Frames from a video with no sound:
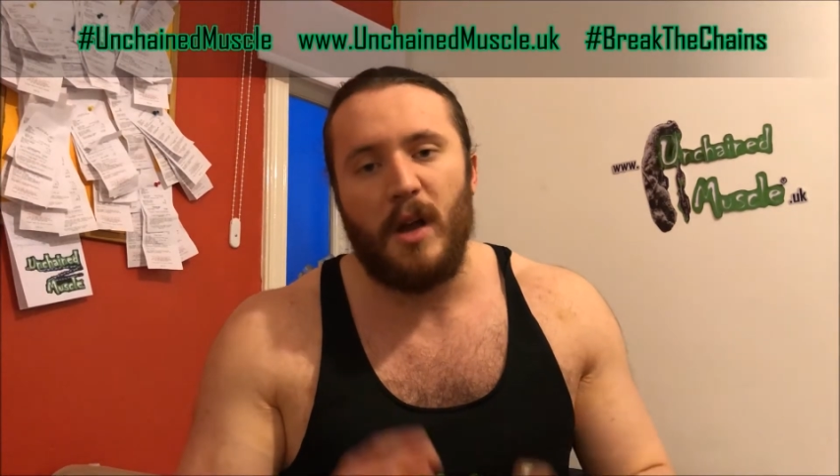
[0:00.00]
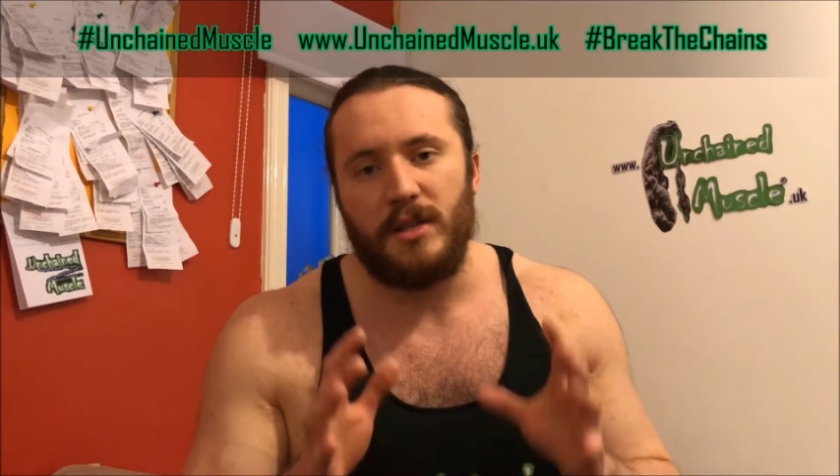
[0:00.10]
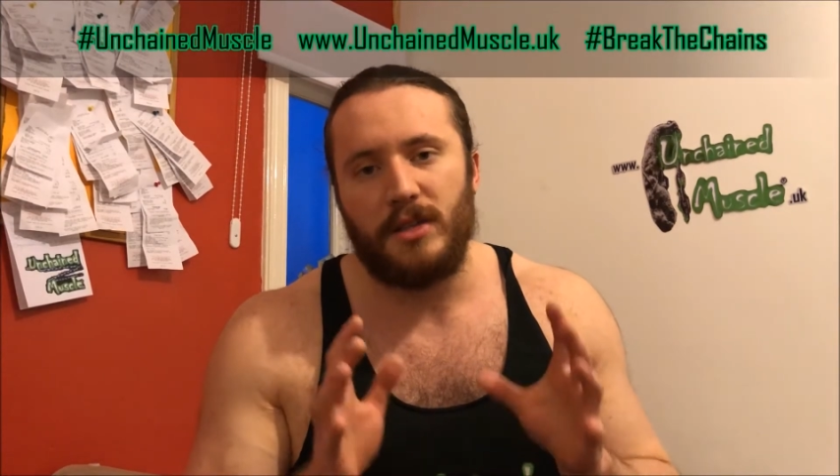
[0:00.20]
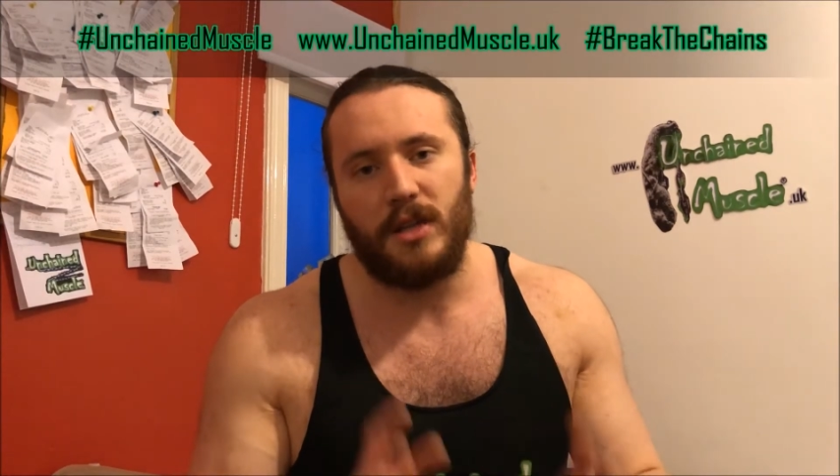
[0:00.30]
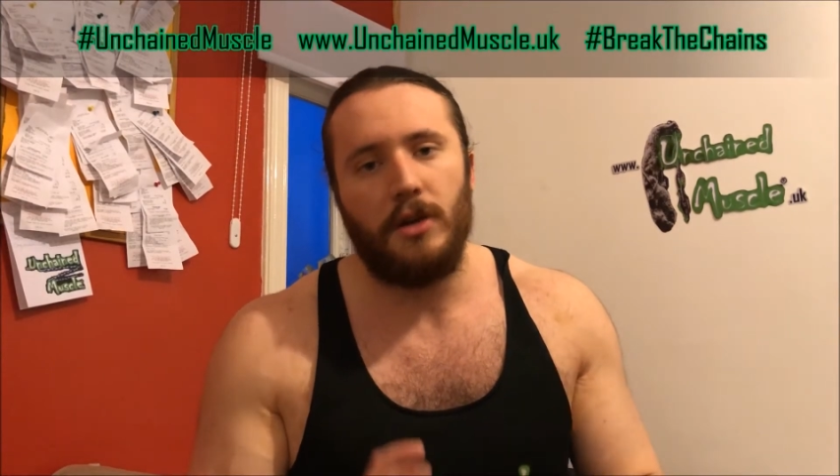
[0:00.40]

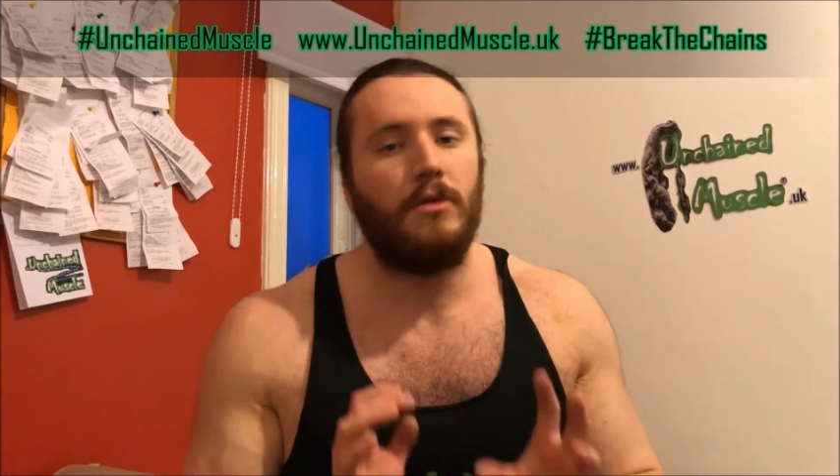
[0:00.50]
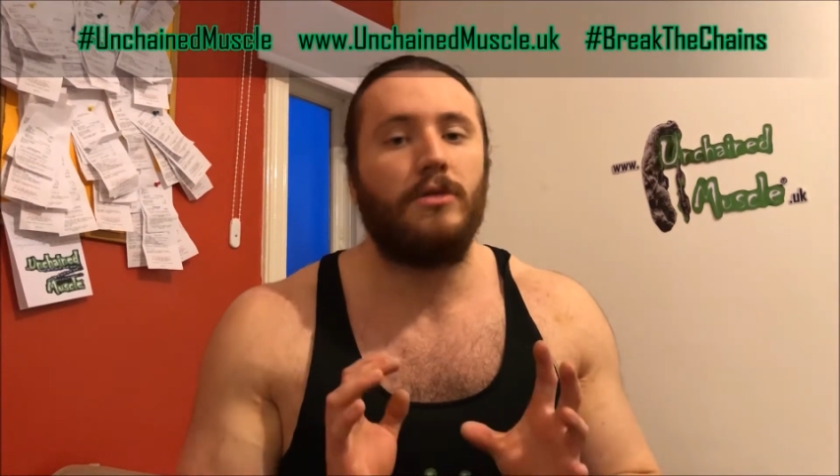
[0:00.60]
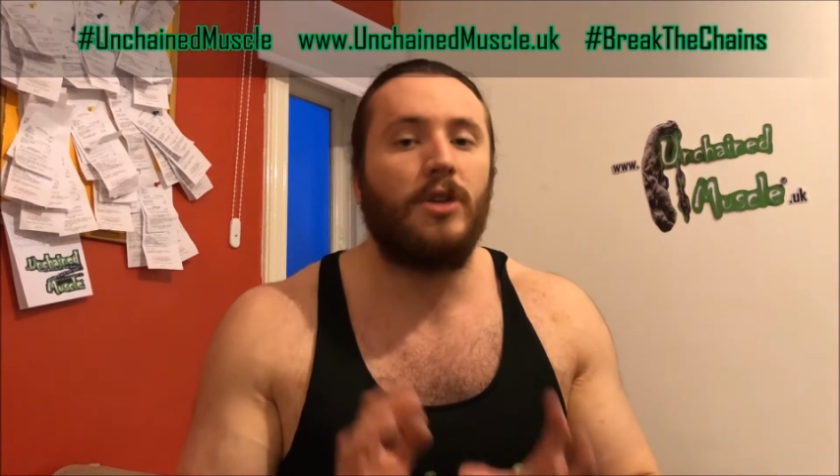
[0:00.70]
It's still